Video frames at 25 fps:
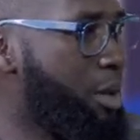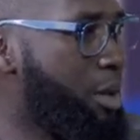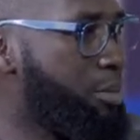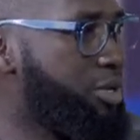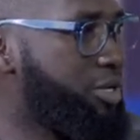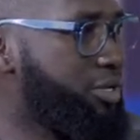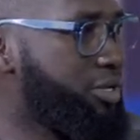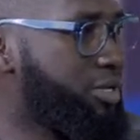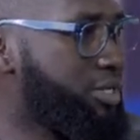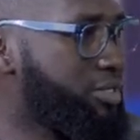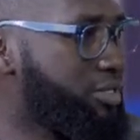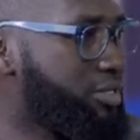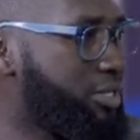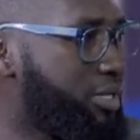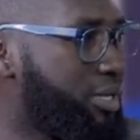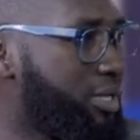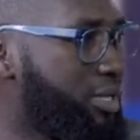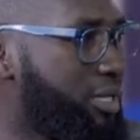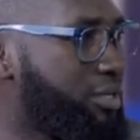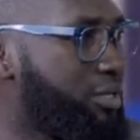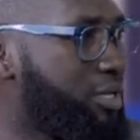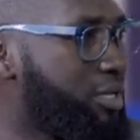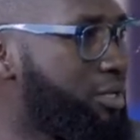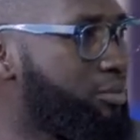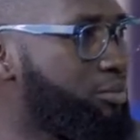have been tested,
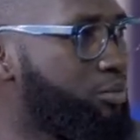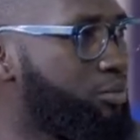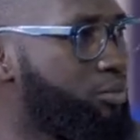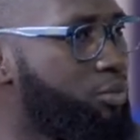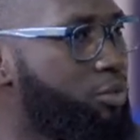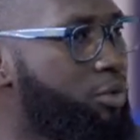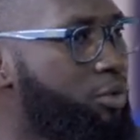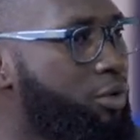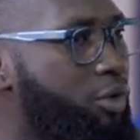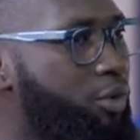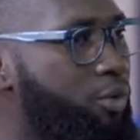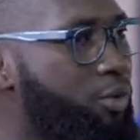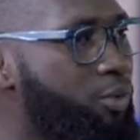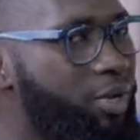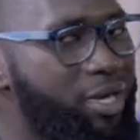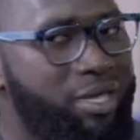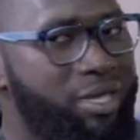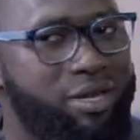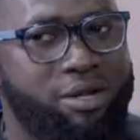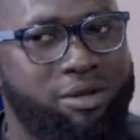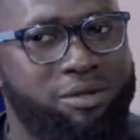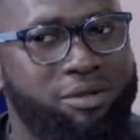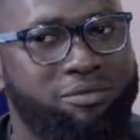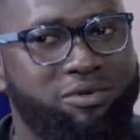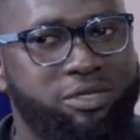and then we
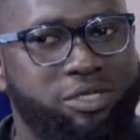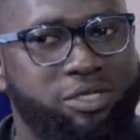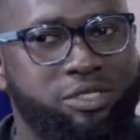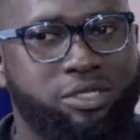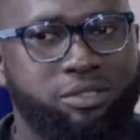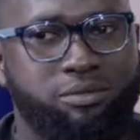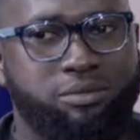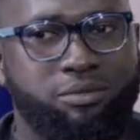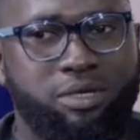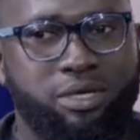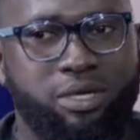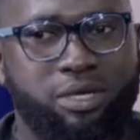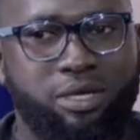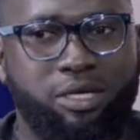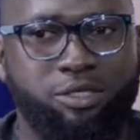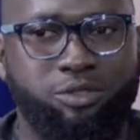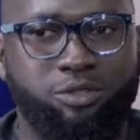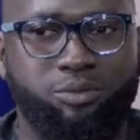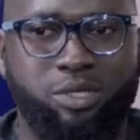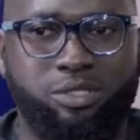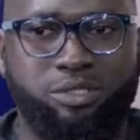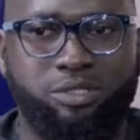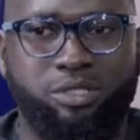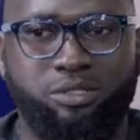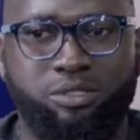are ready for this
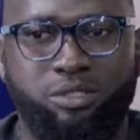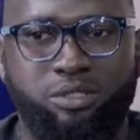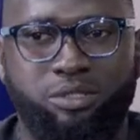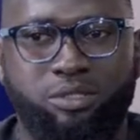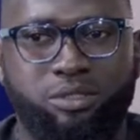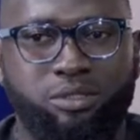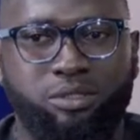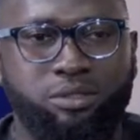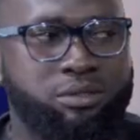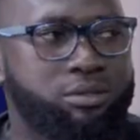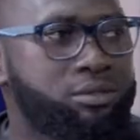actual census.